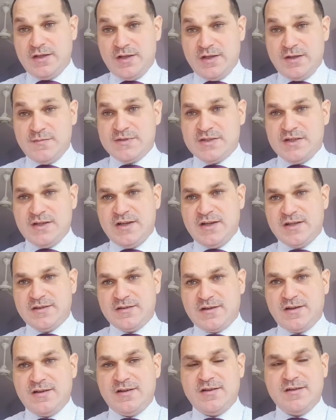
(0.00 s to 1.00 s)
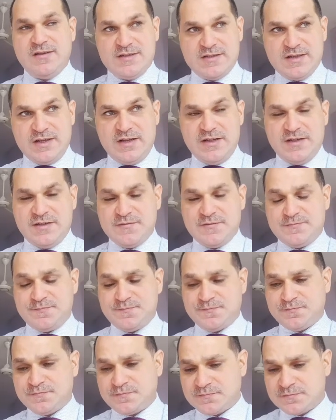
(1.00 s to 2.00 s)
ipsilateral side.
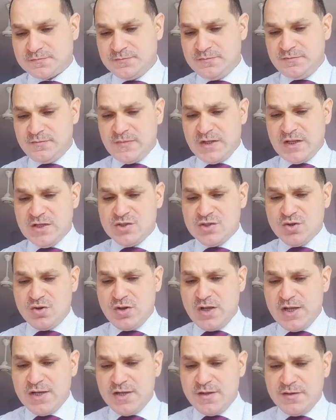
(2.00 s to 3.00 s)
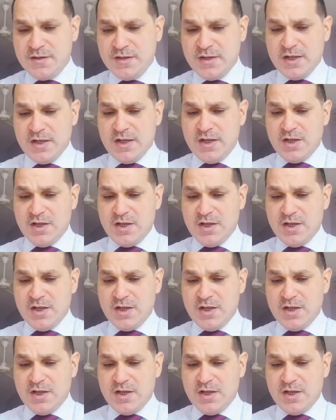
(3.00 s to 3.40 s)
So any